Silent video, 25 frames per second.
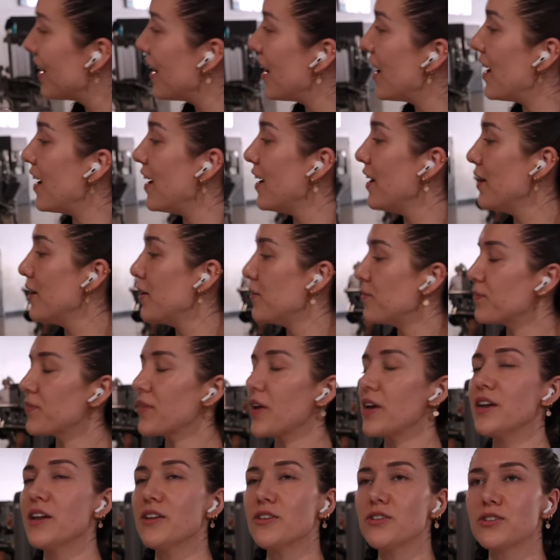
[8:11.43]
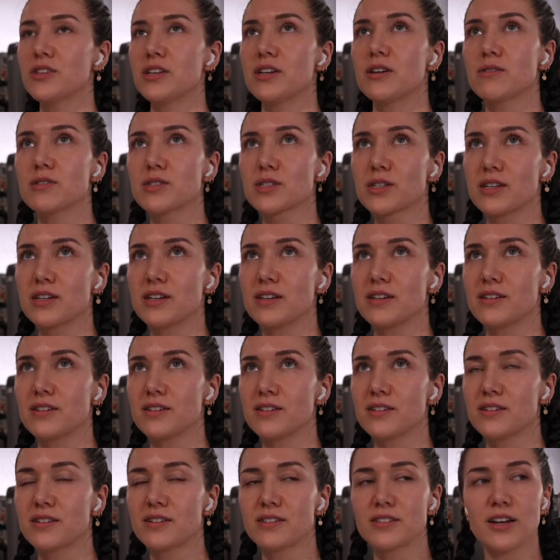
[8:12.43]
Another thing I was
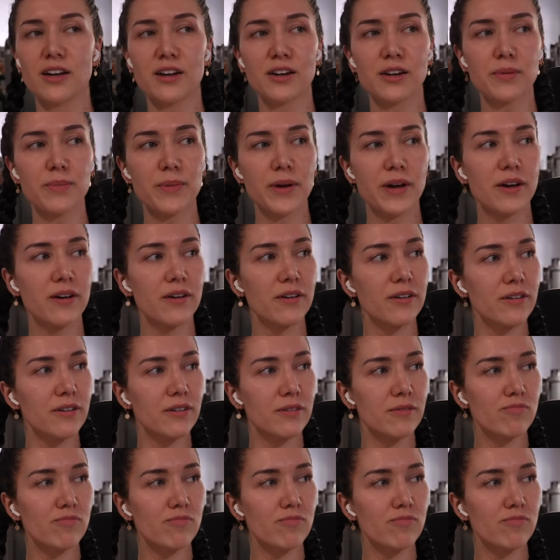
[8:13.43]
gonna talk about,